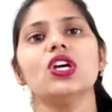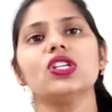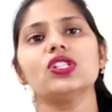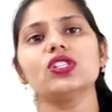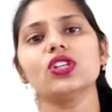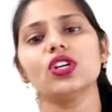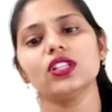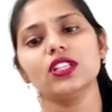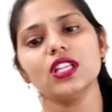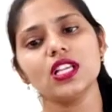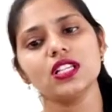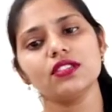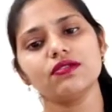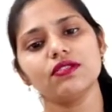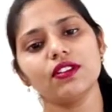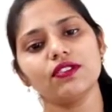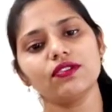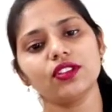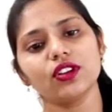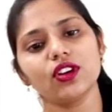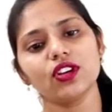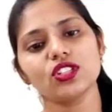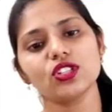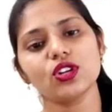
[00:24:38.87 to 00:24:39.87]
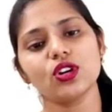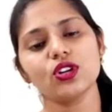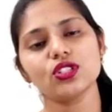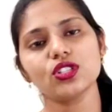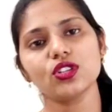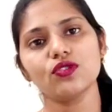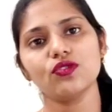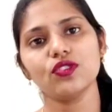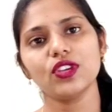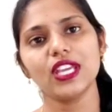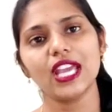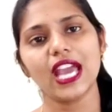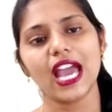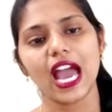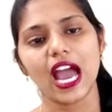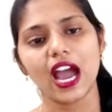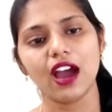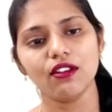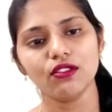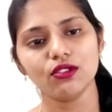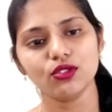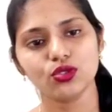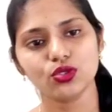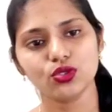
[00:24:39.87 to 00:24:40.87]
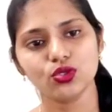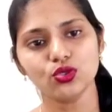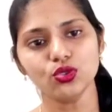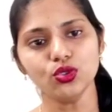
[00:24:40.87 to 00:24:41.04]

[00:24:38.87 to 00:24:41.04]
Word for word: So in this fifth question also we have